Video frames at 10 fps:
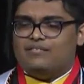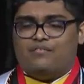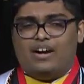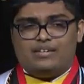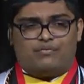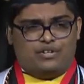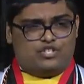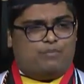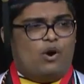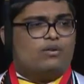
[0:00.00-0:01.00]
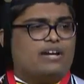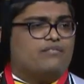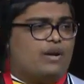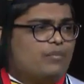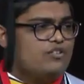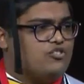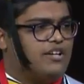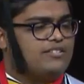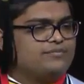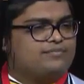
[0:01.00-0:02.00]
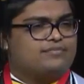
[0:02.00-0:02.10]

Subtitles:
finding free Chipotle and Van Munching.